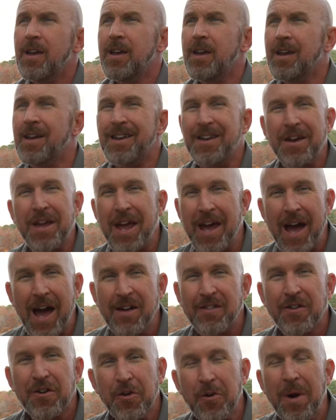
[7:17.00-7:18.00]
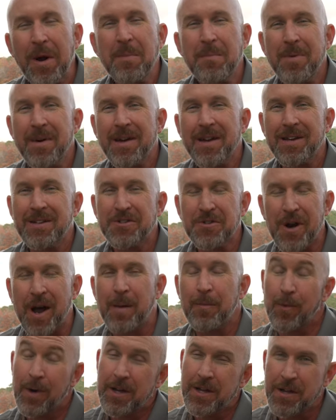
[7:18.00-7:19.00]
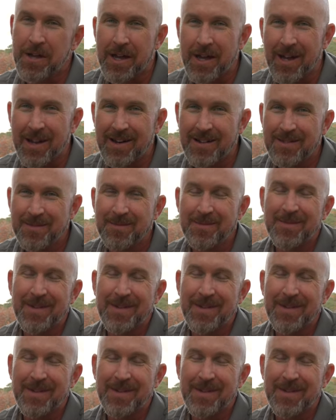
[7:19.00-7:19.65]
You know, you can't have a great big tripod, well you can,